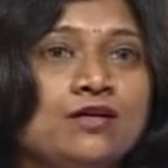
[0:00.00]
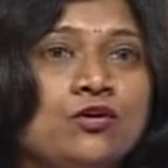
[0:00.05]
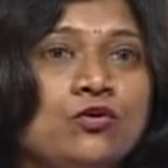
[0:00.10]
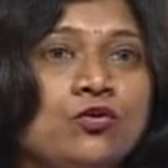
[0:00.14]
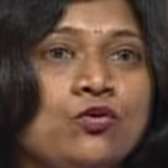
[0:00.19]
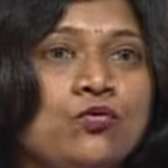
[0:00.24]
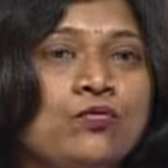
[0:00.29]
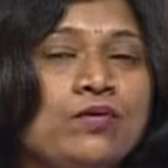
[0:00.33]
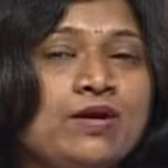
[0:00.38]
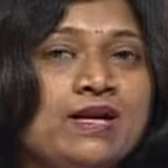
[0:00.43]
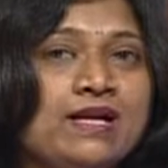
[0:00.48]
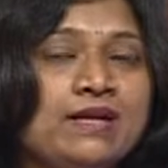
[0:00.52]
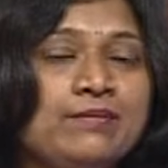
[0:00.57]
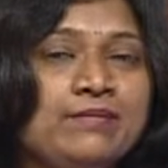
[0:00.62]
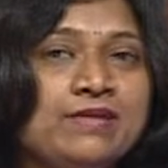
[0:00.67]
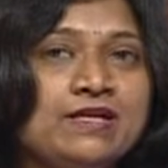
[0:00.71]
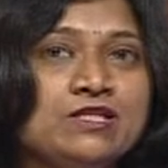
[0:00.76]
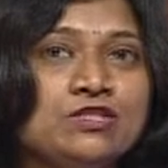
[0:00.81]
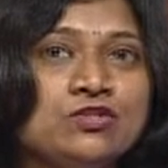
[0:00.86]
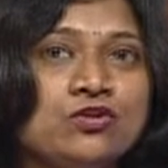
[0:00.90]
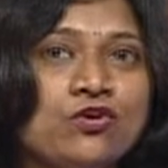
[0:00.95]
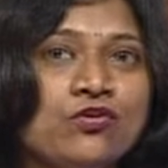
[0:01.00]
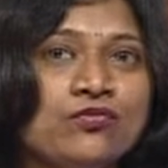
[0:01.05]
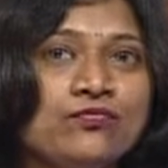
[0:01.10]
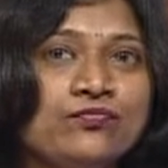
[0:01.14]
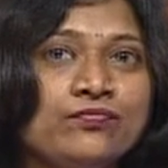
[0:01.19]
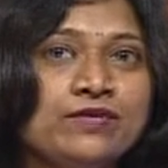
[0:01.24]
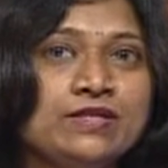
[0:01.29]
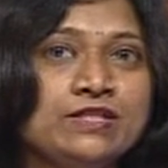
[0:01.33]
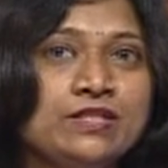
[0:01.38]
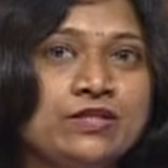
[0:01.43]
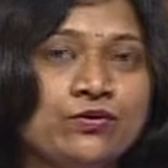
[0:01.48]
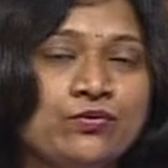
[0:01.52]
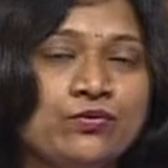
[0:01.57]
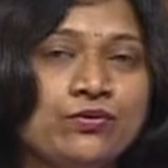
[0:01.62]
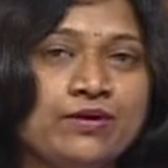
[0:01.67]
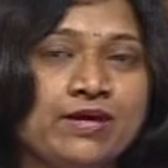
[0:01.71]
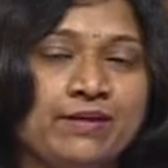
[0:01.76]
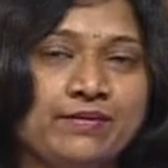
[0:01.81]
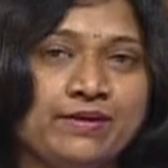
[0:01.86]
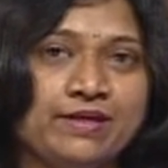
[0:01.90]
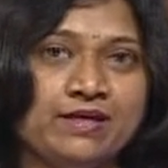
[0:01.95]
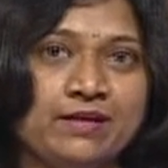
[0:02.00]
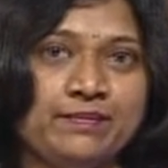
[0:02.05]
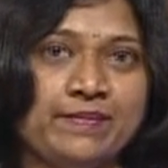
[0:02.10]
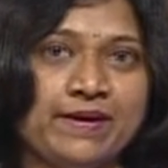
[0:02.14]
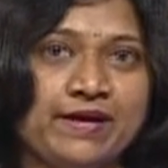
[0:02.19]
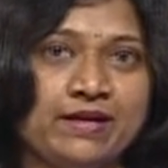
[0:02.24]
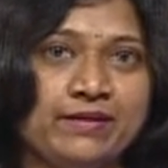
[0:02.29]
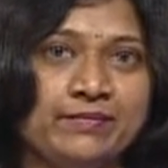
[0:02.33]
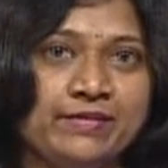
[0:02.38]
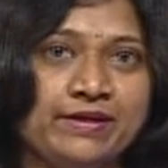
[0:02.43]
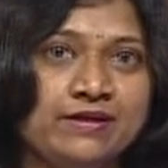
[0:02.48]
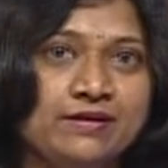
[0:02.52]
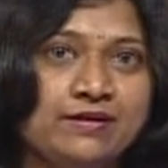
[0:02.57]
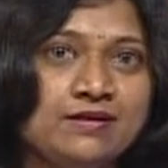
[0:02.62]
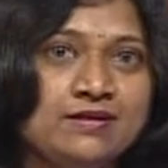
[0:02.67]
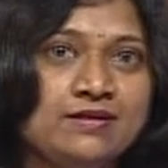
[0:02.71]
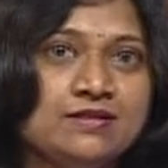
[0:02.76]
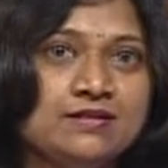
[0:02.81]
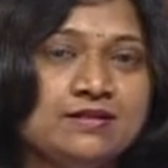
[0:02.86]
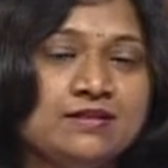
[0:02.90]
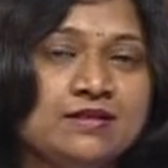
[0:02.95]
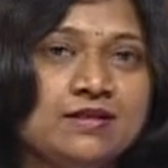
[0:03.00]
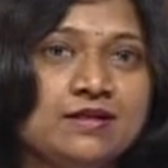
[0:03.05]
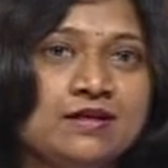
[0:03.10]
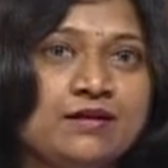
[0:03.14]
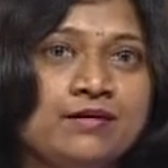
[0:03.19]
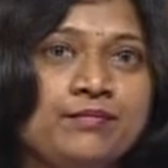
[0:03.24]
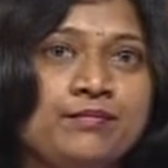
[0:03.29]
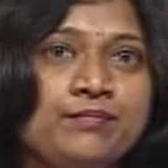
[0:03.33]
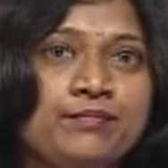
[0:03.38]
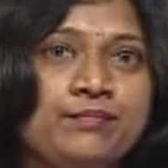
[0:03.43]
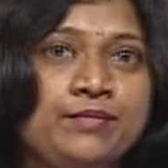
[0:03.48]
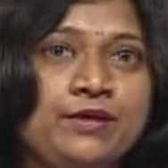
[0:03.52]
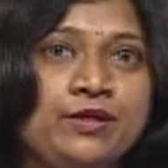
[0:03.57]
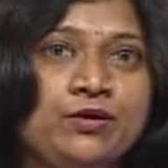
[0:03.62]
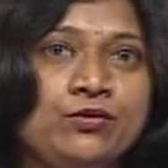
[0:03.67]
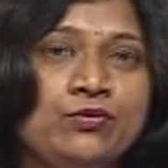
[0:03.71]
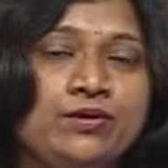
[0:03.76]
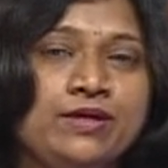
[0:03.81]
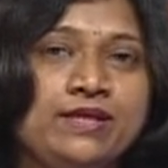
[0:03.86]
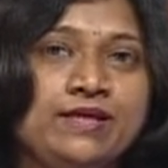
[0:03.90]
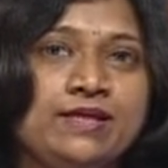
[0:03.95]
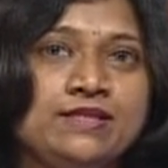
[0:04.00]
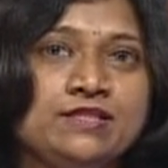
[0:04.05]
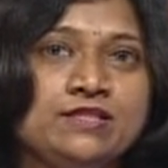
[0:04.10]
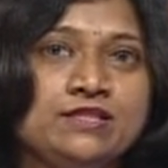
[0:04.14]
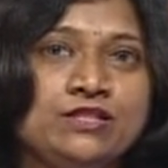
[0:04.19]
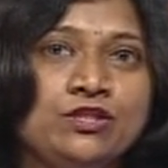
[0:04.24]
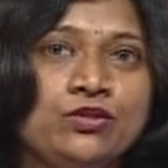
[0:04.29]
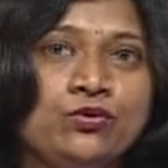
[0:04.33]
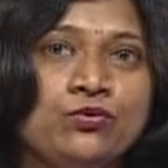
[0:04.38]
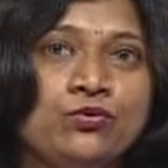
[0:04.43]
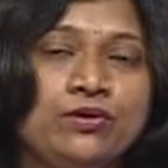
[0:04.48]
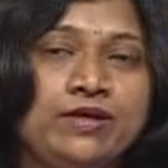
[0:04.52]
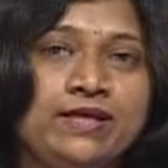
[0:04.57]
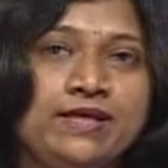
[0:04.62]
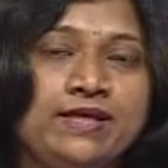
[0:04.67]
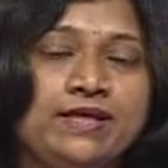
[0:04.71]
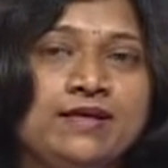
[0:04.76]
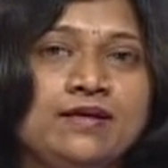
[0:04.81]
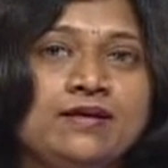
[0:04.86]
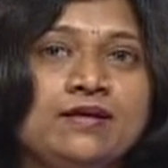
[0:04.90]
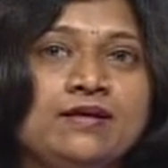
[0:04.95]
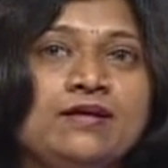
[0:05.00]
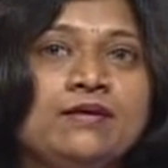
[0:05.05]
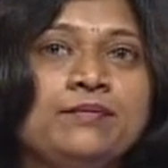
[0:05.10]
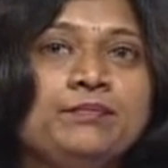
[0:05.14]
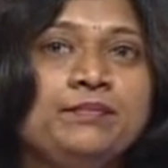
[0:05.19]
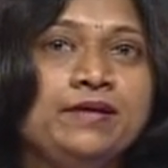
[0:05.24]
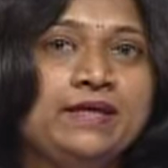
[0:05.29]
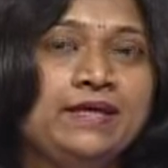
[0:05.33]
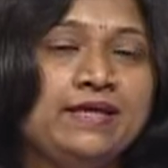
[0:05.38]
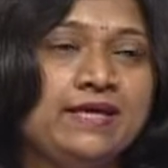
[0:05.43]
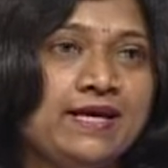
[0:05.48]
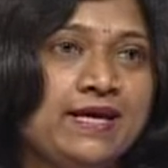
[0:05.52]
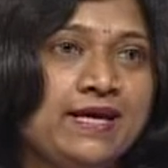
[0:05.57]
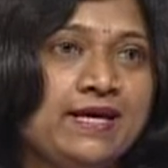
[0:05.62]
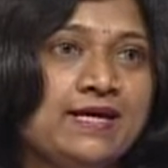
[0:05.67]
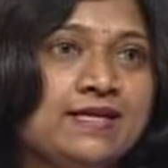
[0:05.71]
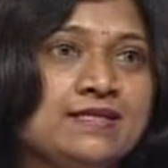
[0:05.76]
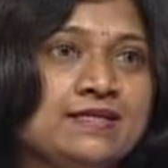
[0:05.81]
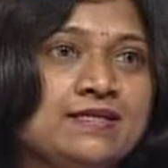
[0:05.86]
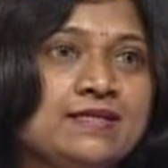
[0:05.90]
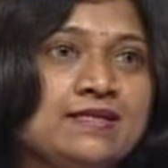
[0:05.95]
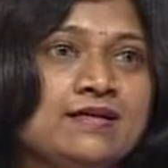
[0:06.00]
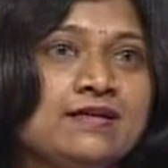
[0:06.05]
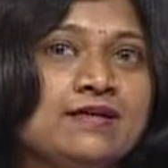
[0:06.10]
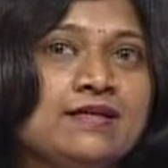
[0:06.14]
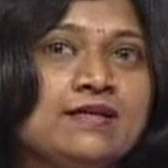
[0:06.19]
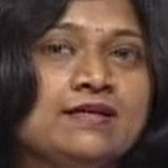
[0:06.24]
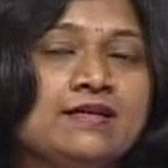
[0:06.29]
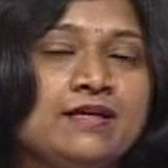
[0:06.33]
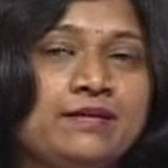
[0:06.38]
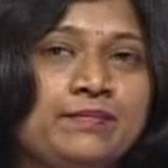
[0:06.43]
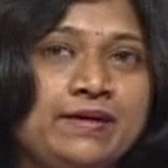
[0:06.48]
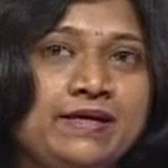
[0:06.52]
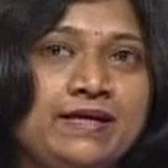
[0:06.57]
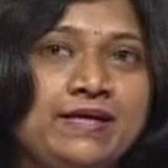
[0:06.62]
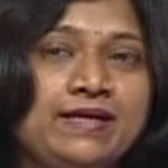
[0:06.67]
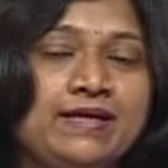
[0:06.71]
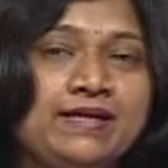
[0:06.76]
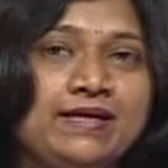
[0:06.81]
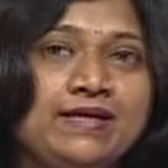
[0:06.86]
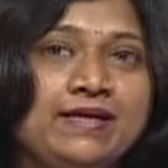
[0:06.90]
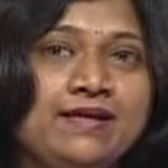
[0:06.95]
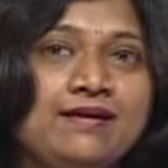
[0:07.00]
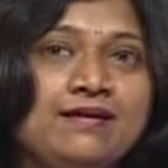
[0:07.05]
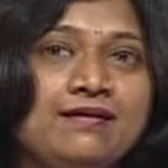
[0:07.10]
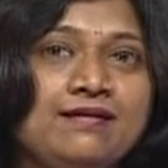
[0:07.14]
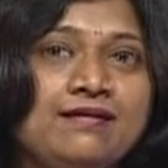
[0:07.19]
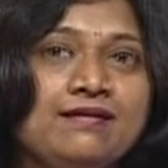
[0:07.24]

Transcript: over limits of physico-chemical parameters, BOD, COD, pH, turbidity,